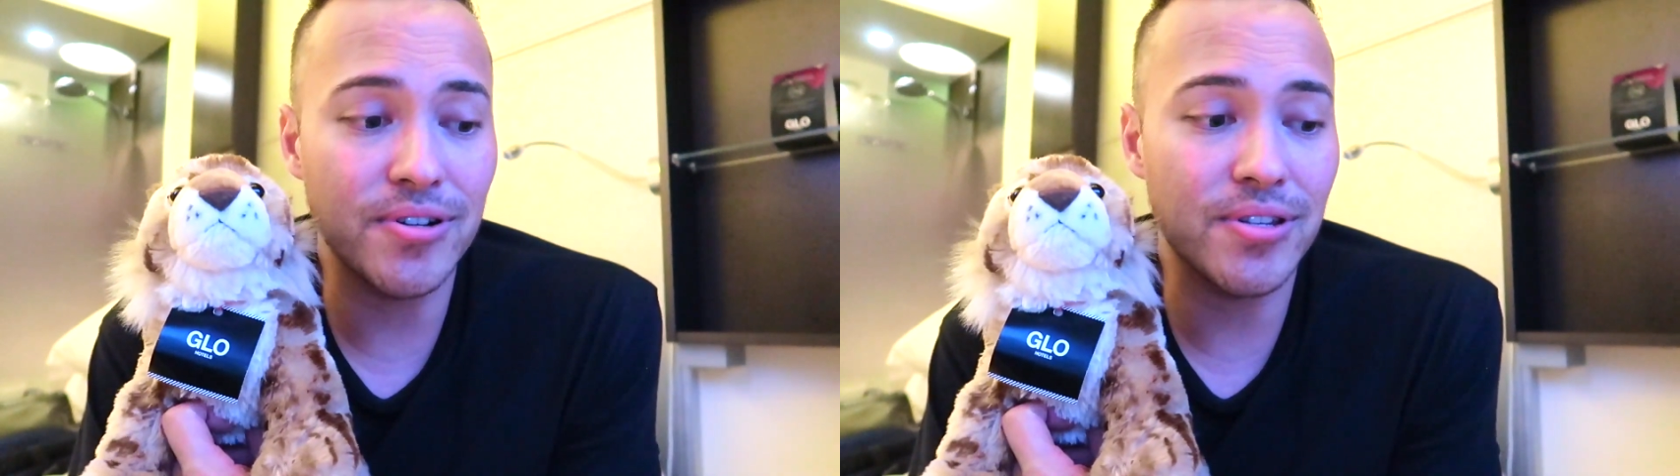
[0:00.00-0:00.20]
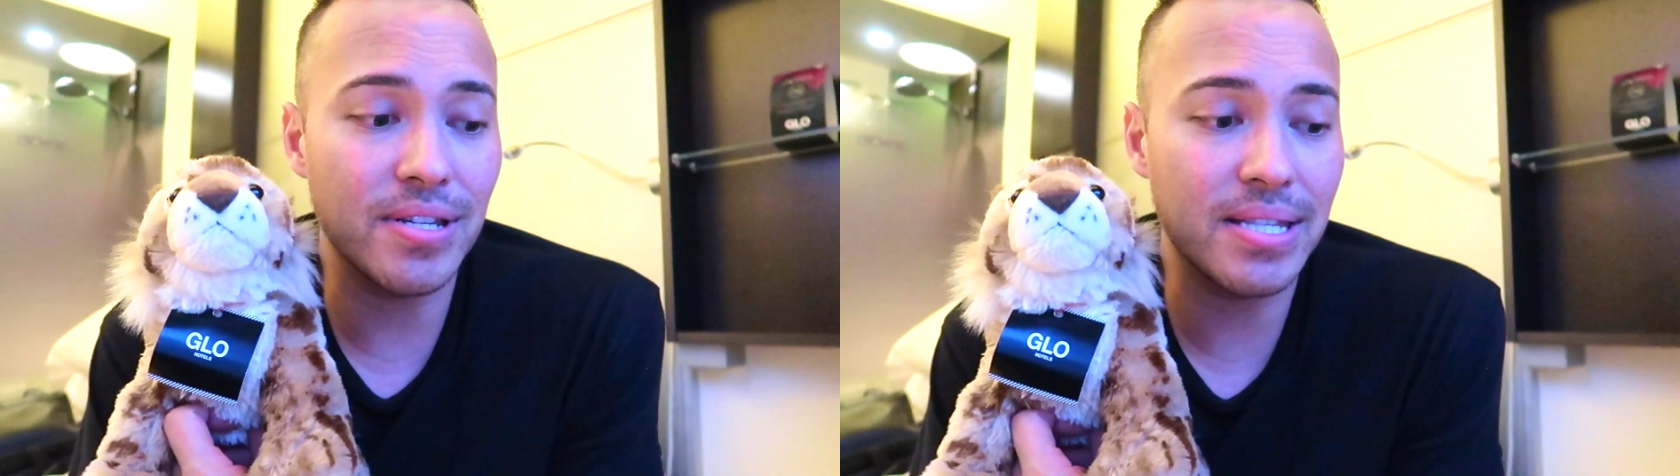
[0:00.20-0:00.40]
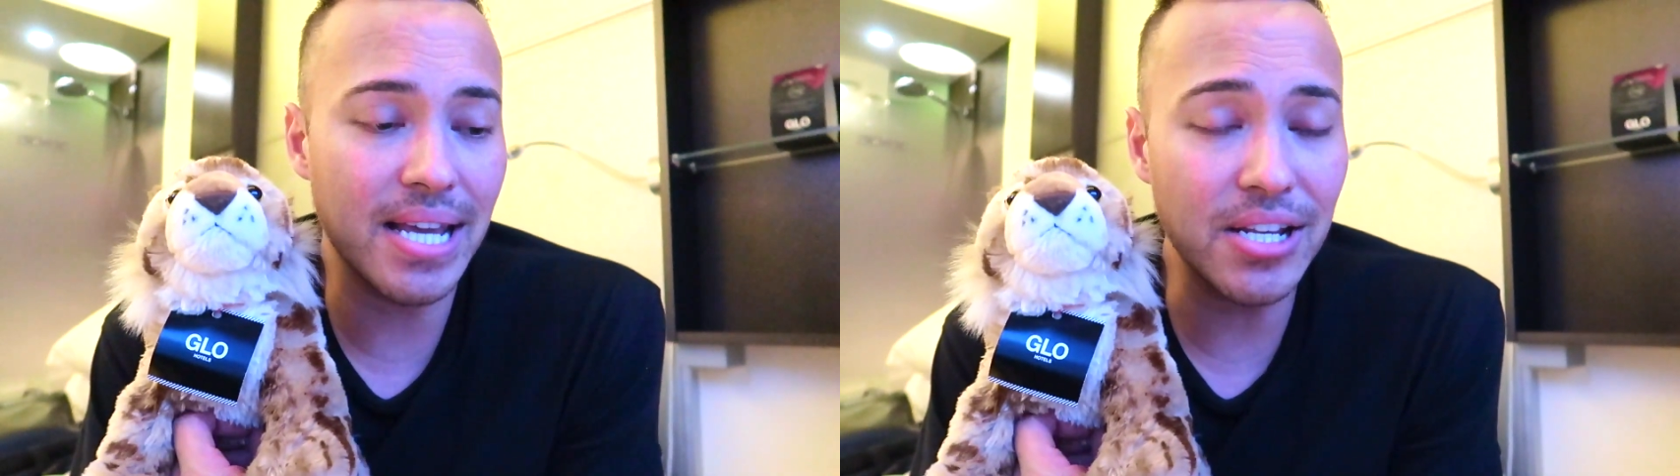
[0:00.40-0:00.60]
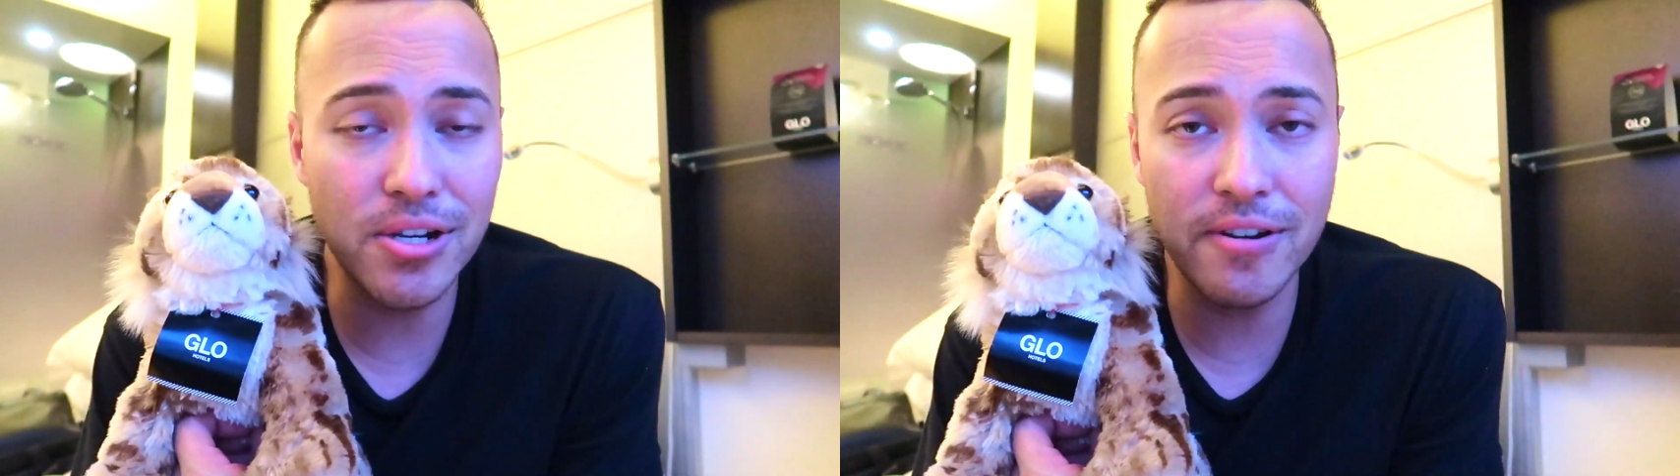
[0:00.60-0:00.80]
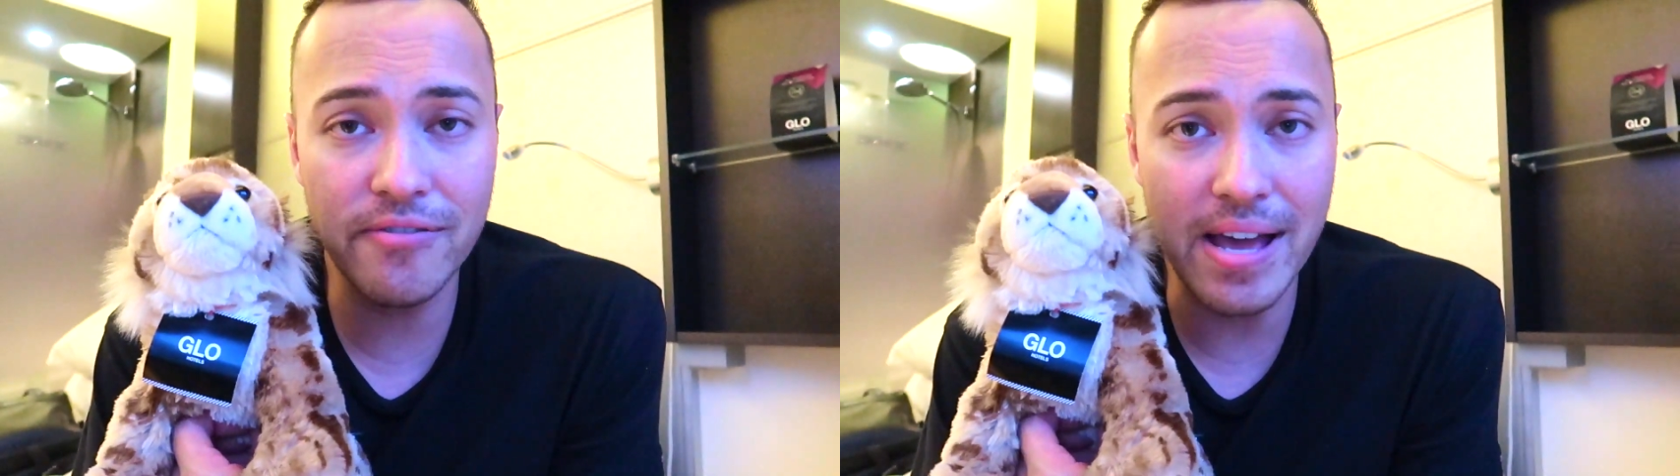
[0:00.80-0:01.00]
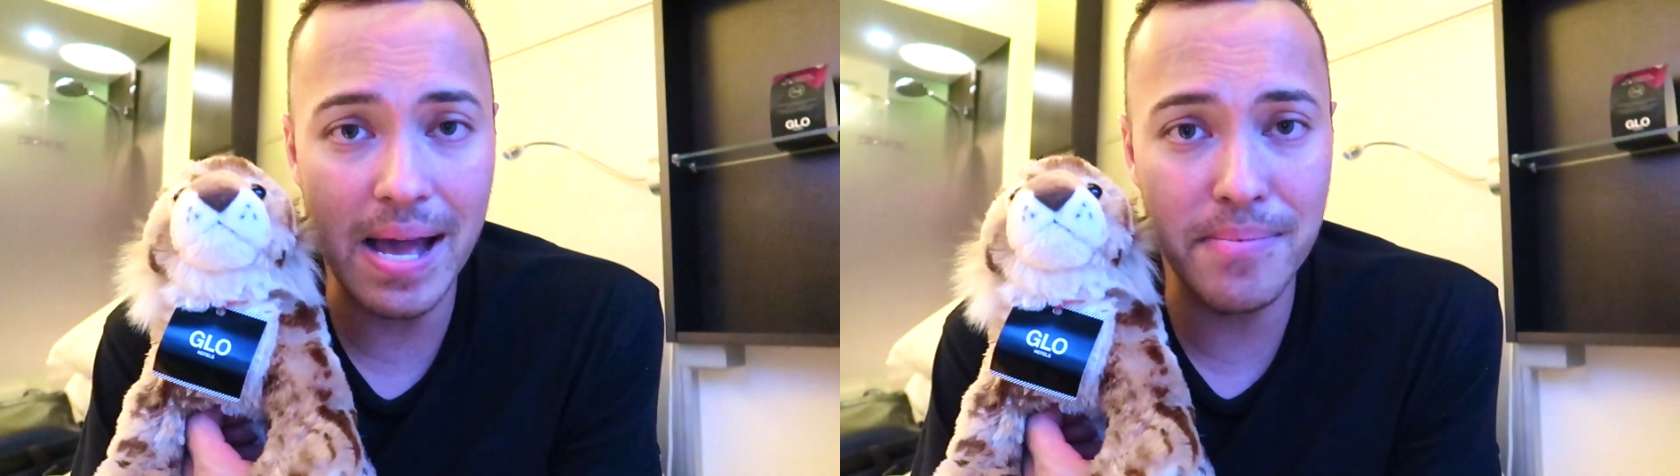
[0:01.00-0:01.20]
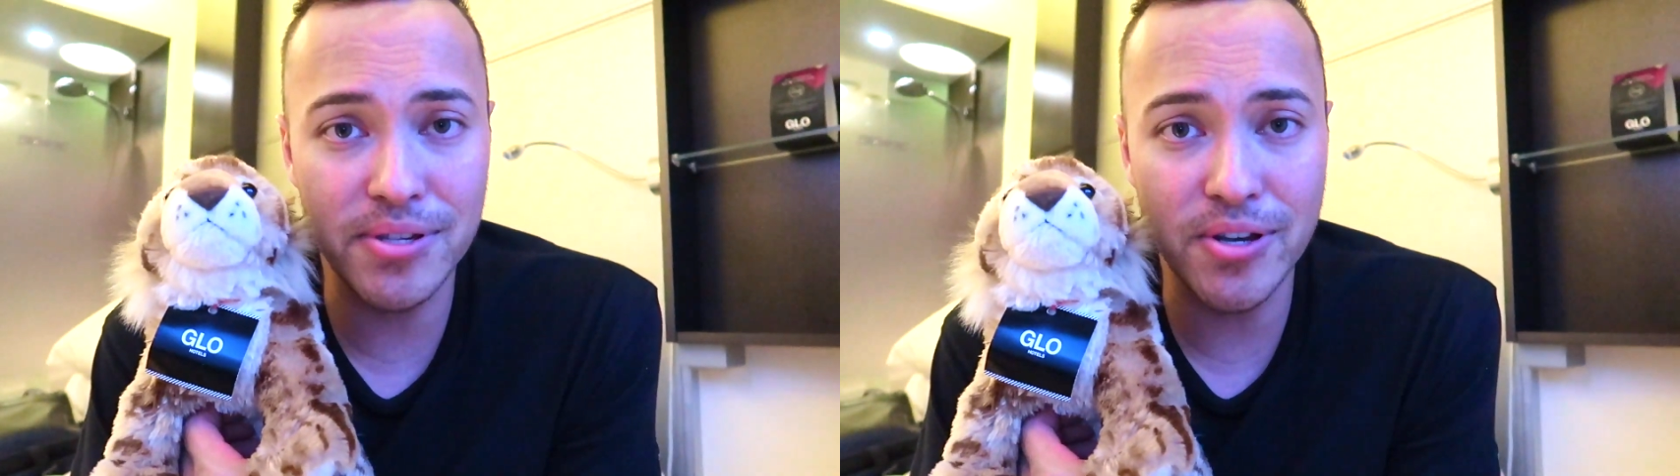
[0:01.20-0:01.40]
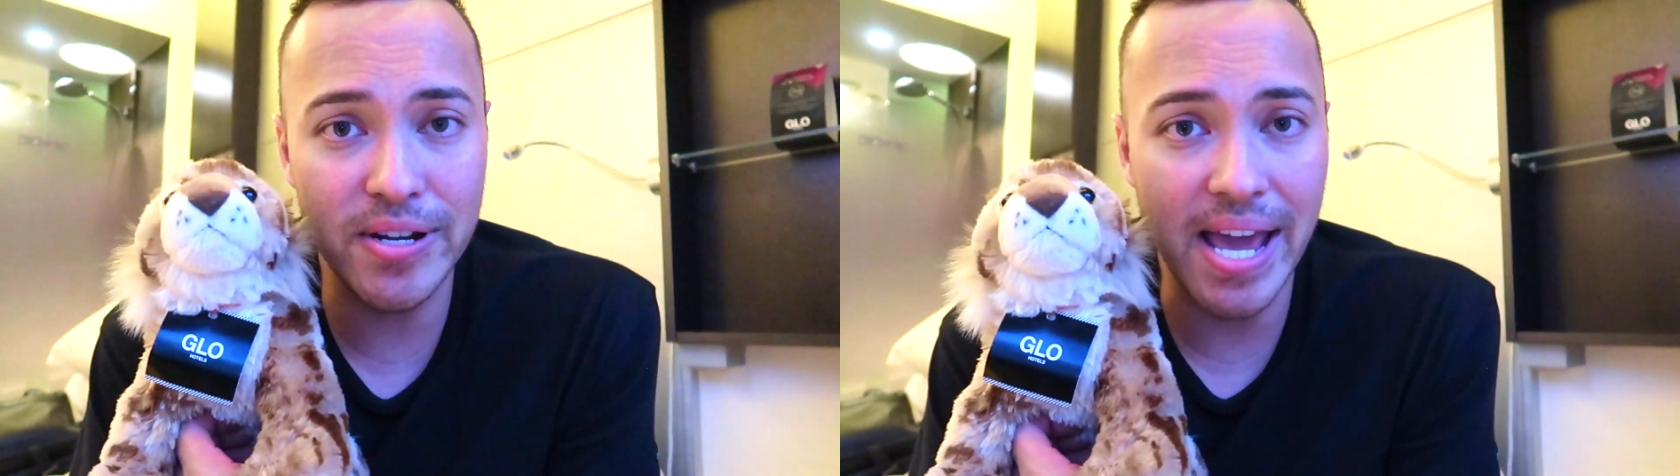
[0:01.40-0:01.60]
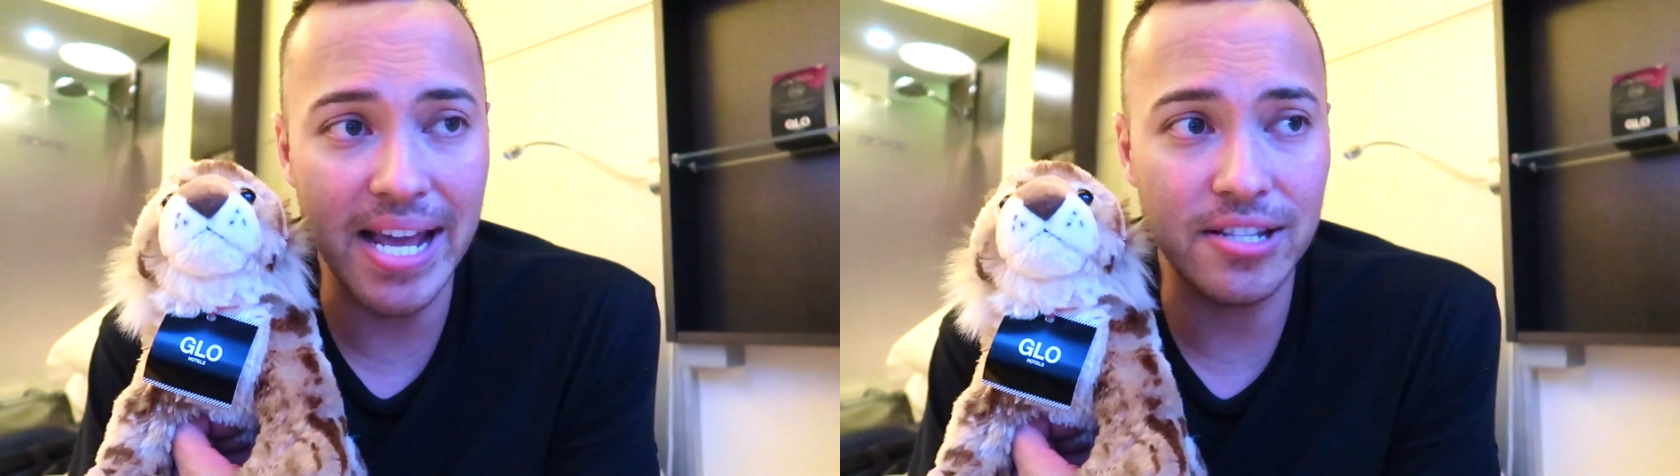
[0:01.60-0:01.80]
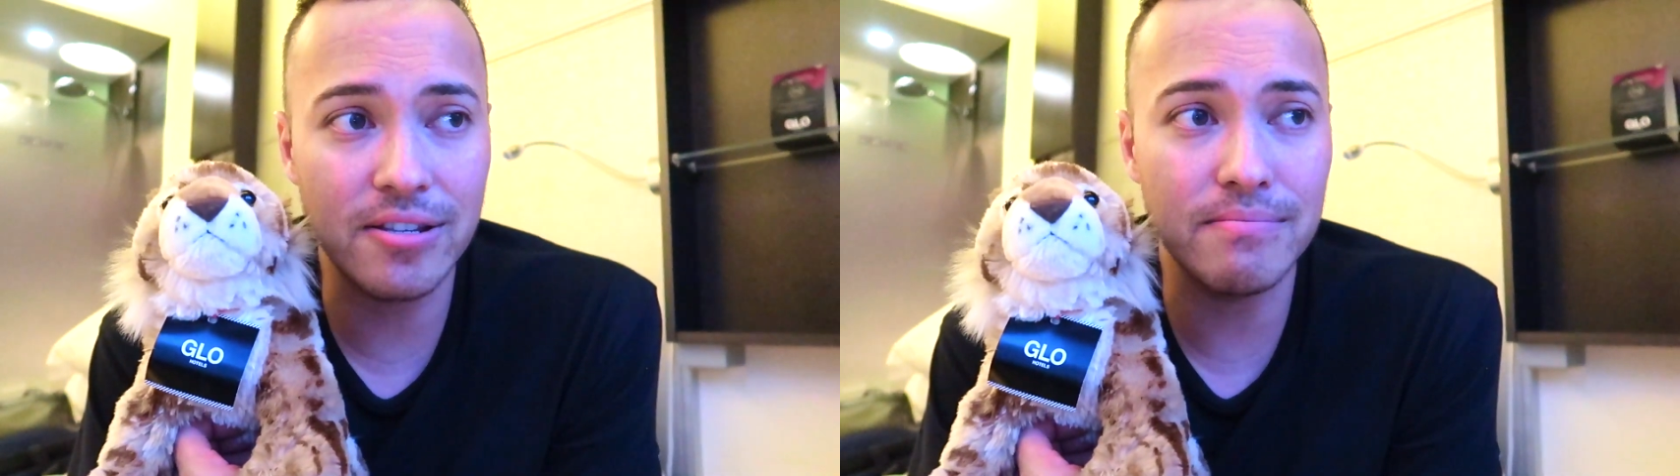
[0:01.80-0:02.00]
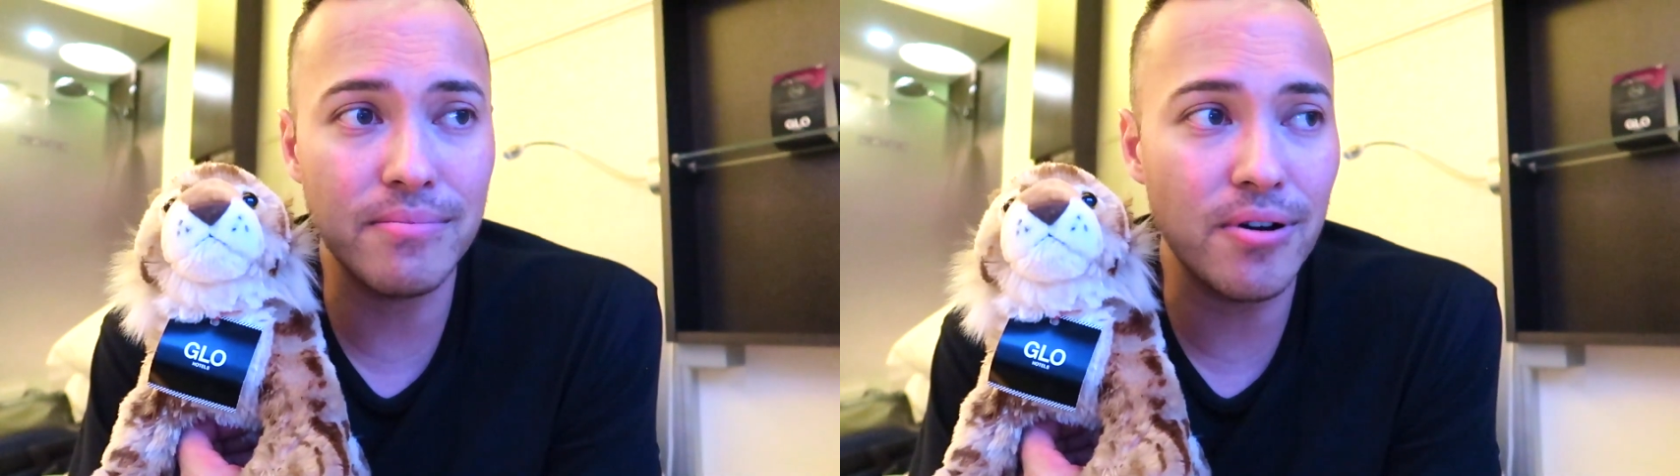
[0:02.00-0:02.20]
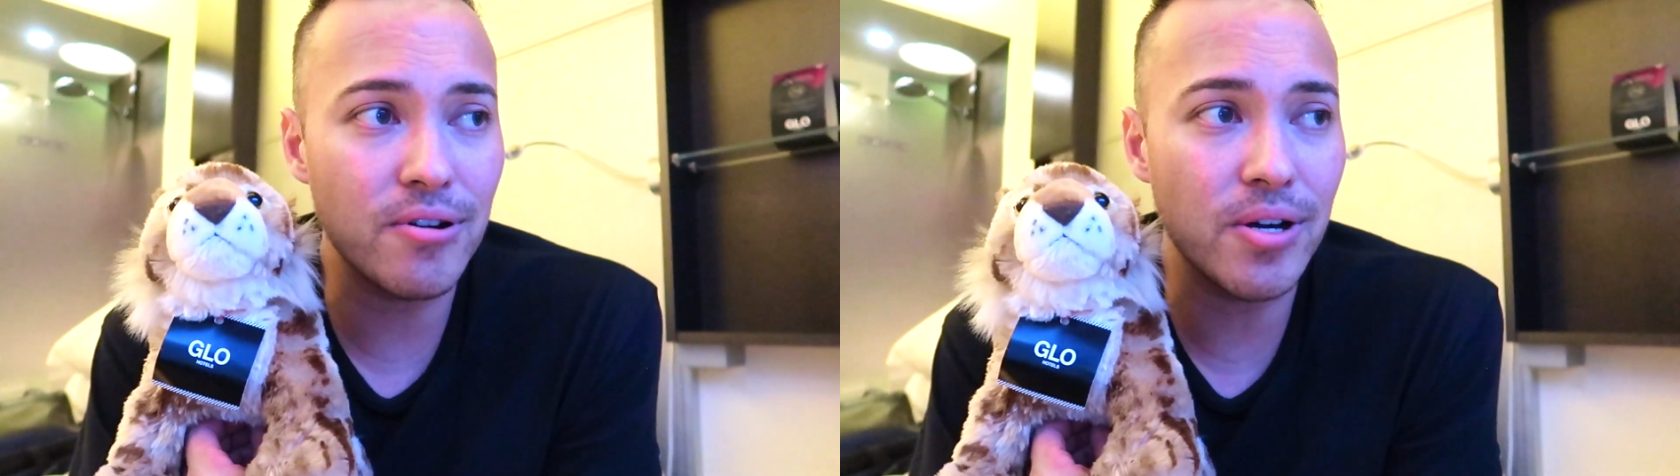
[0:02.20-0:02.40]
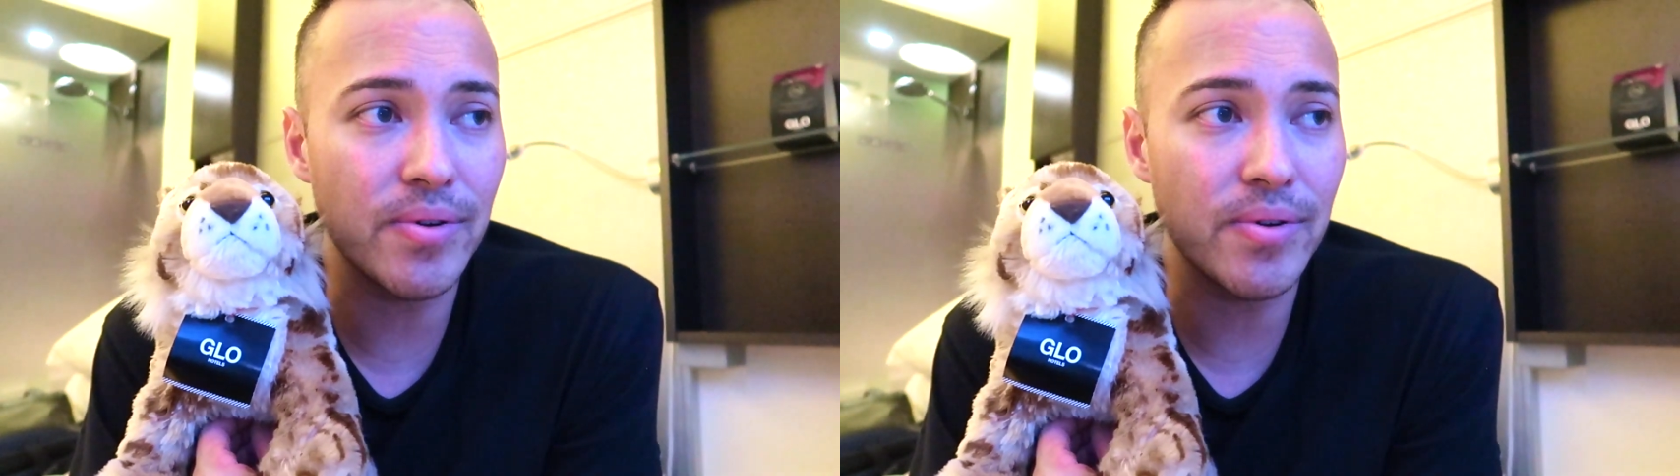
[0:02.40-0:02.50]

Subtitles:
So stay tuned for episode 8 tomorrow,